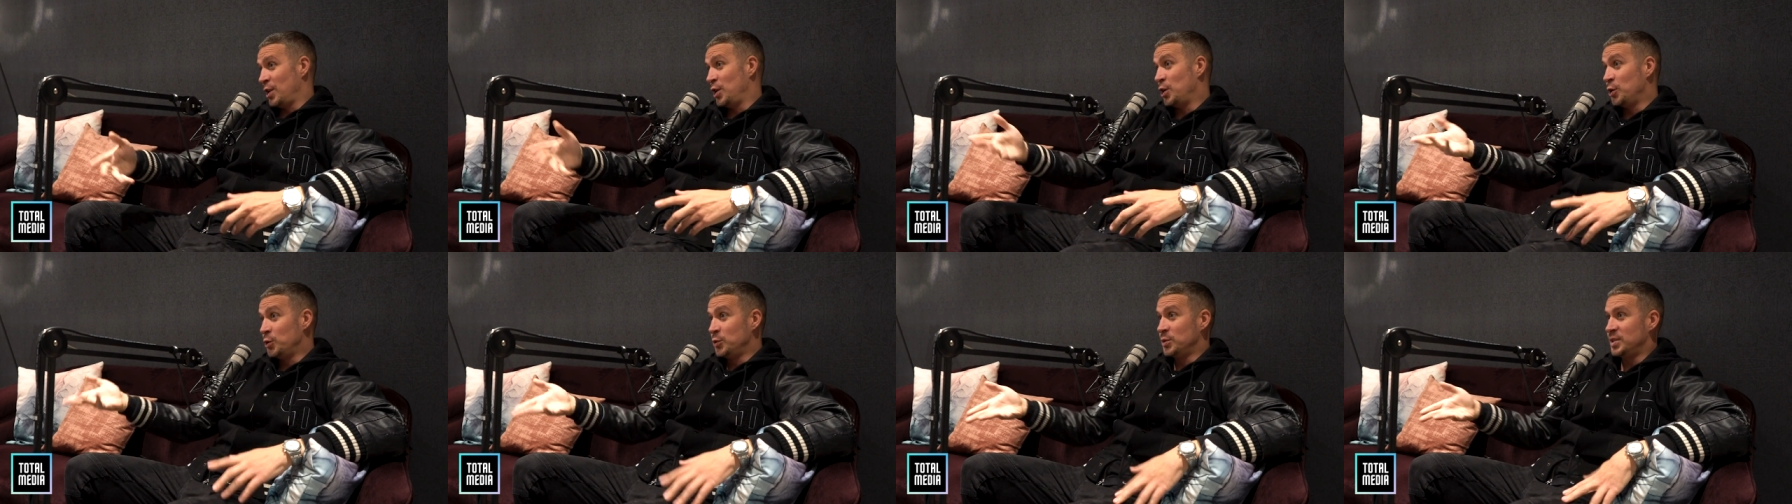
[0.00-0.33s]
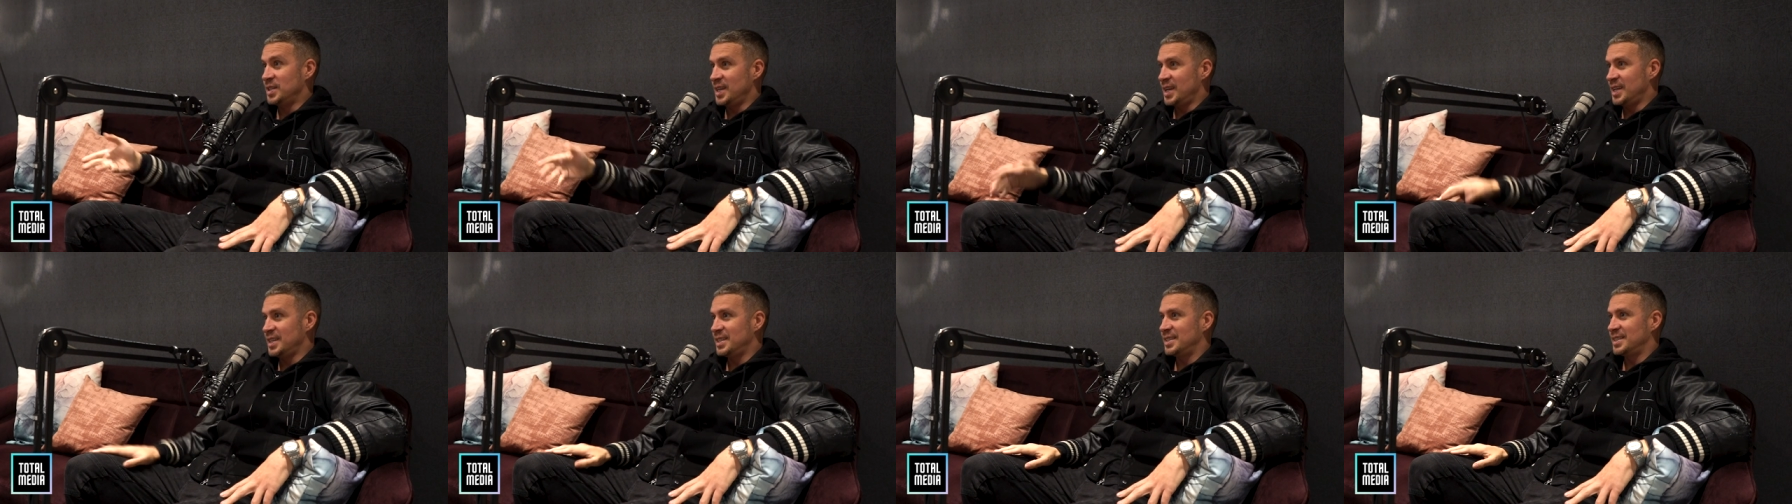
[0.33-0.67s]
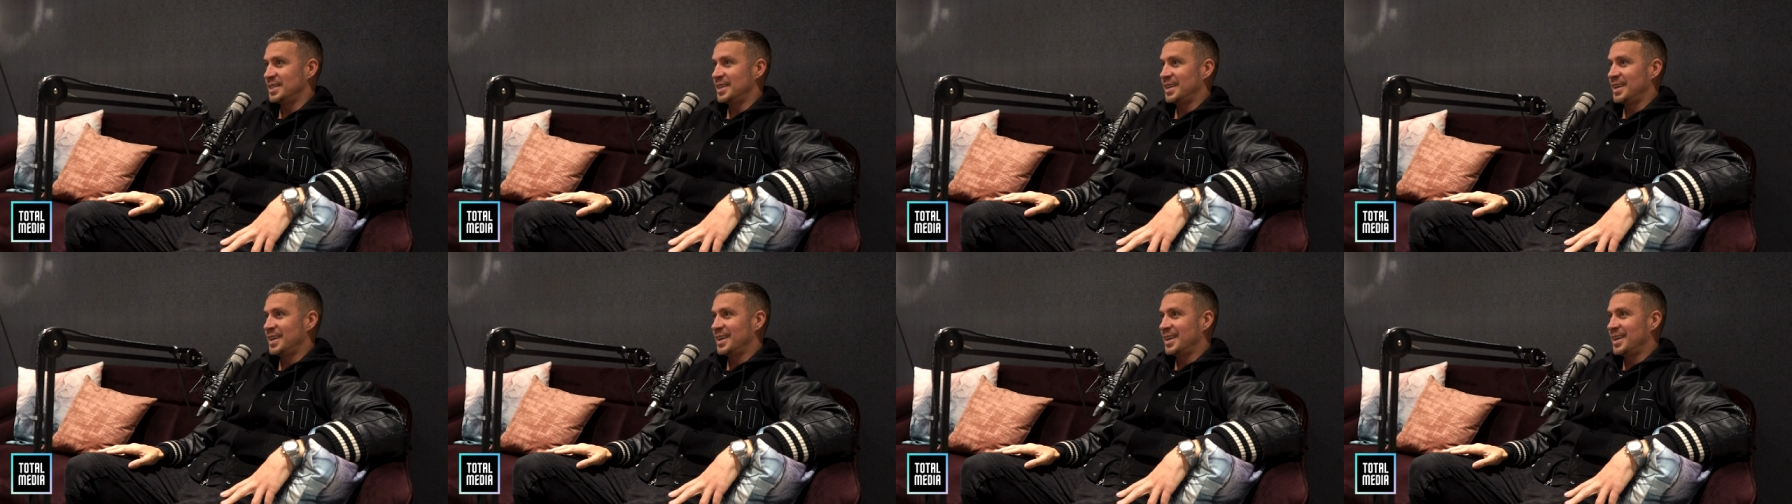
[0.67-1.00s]

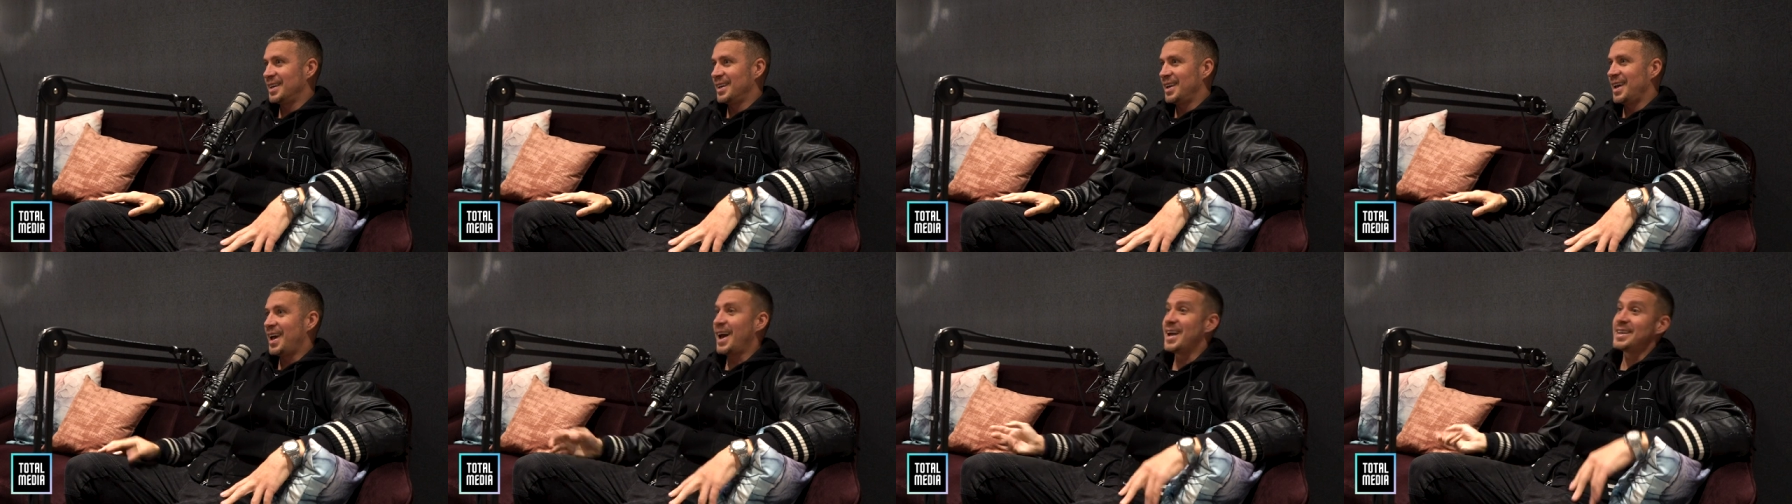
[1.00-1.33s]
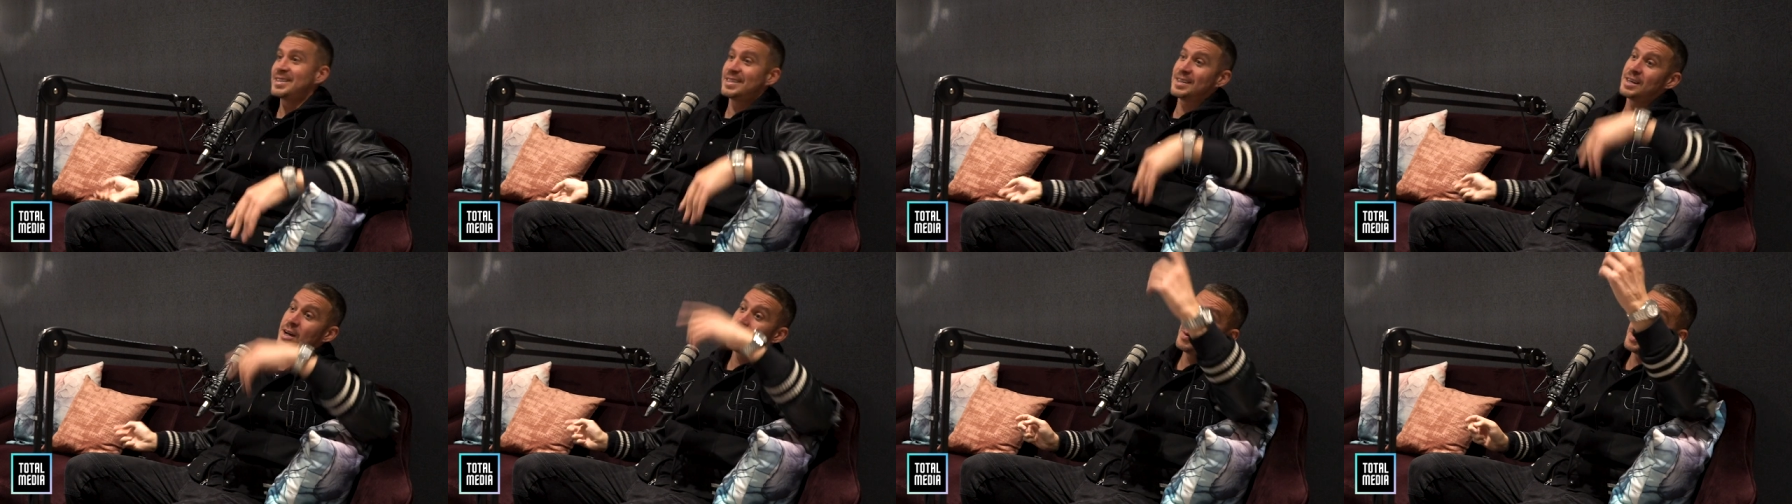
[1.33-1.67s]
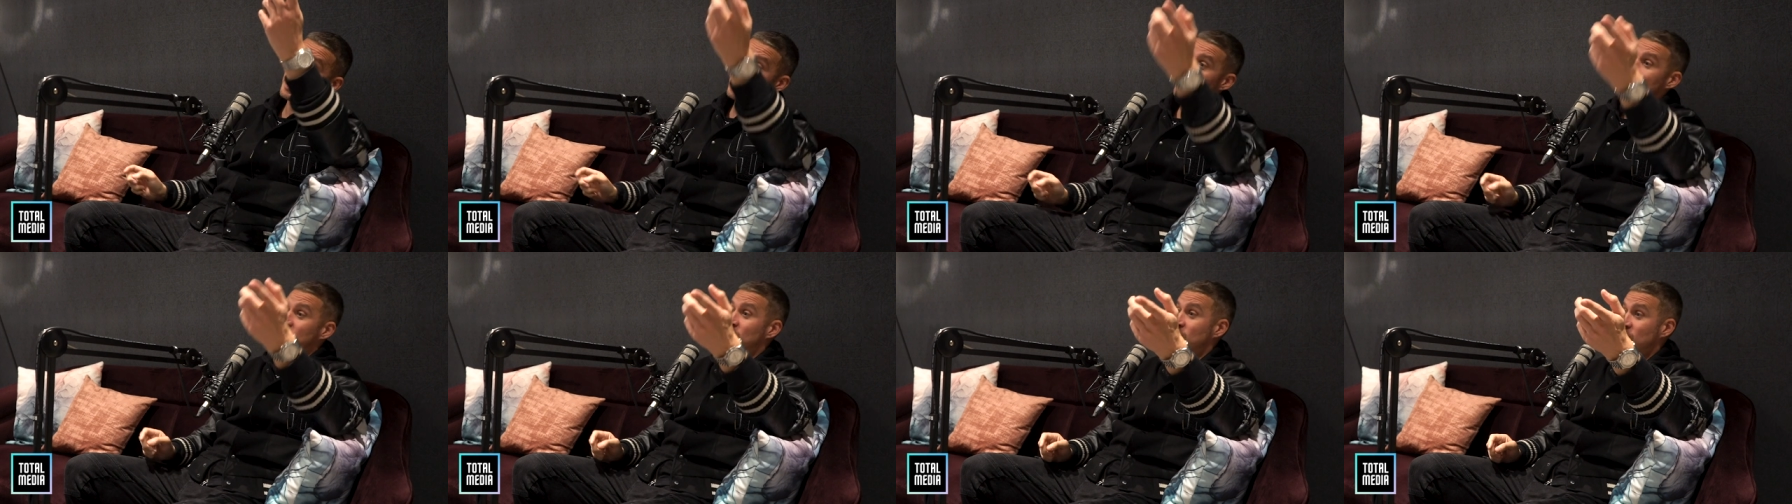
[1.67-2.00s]
loses has to go
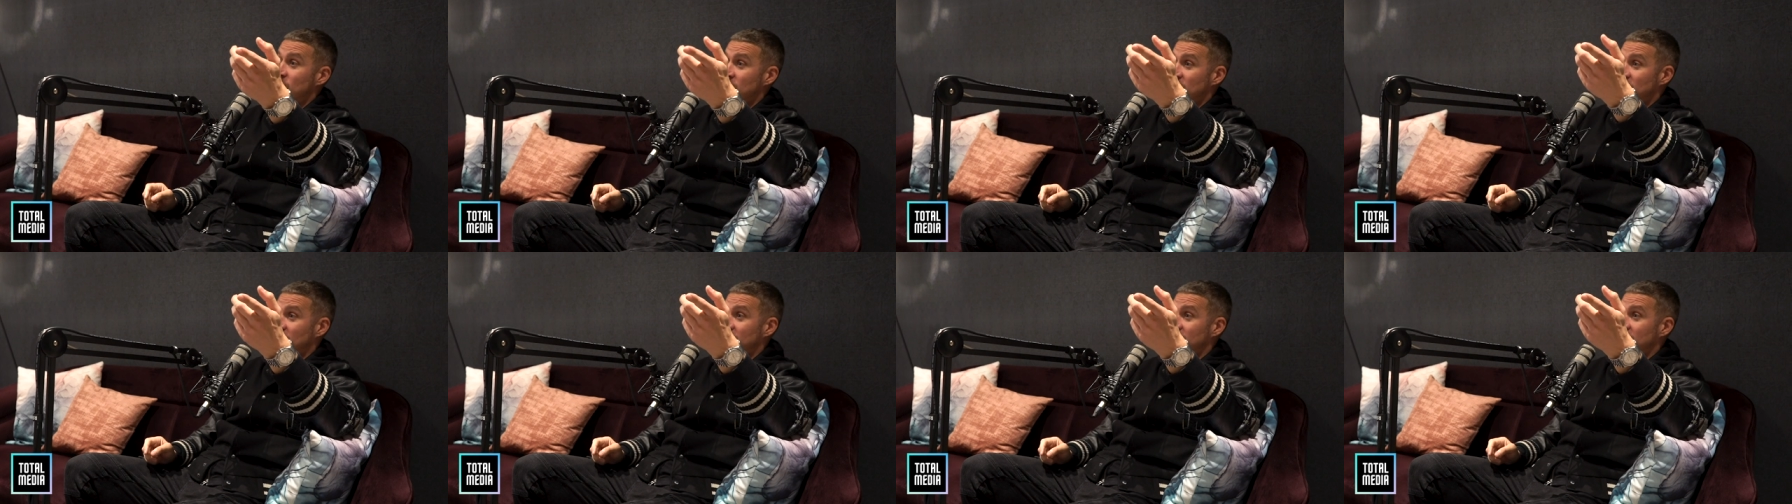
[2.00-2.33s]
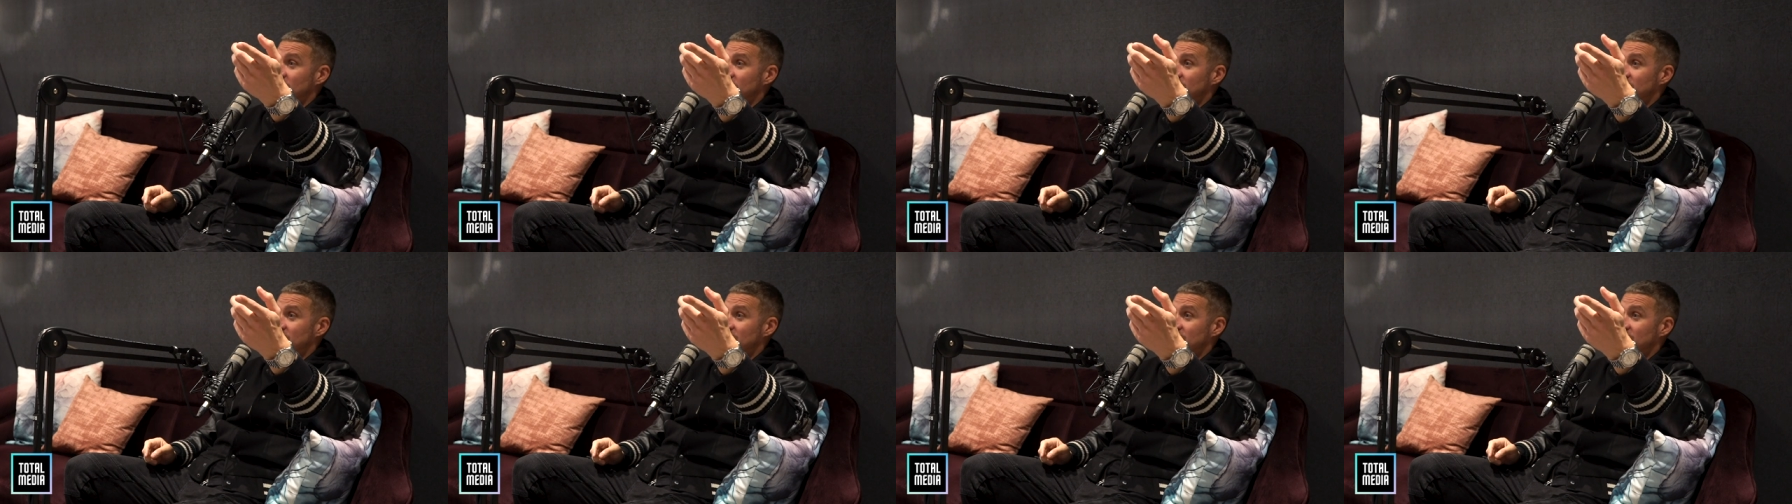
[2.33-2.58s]
in the toilet,